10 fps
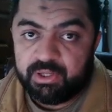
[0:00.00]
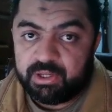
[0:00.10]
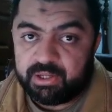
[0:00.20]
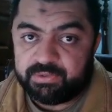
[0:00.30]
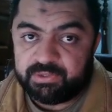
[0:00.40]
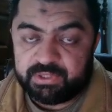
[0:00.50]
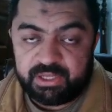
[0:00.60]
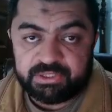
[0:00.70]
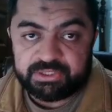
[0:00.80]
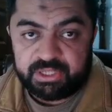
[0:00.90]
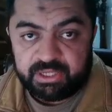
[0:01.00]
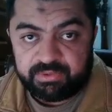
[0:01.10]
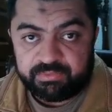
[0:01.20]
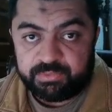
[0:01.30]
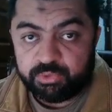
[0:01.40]
the things
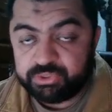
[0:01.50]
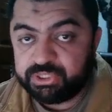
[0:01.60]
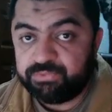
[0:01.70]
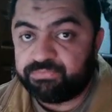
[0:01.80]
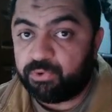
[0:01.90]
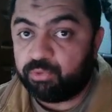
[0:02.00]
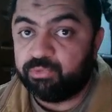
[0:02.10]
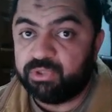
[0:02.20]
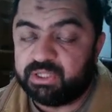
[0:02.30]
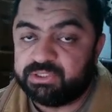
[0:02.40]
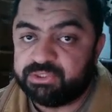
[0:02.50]
using formulas.